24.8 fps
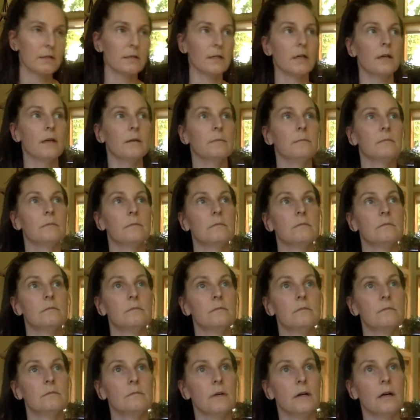
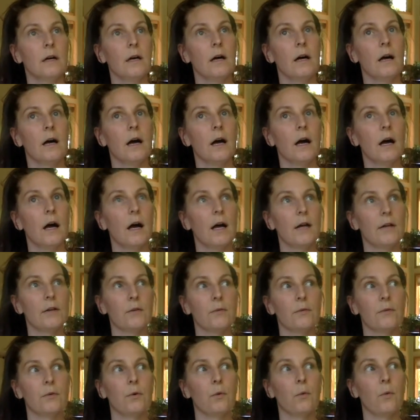I
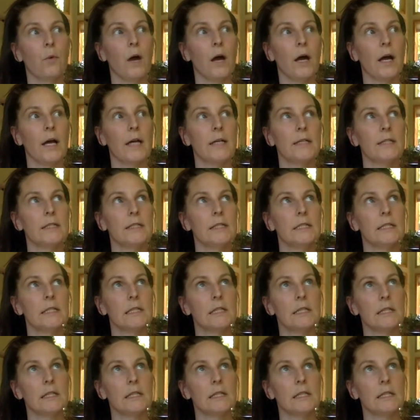don't know why I didn't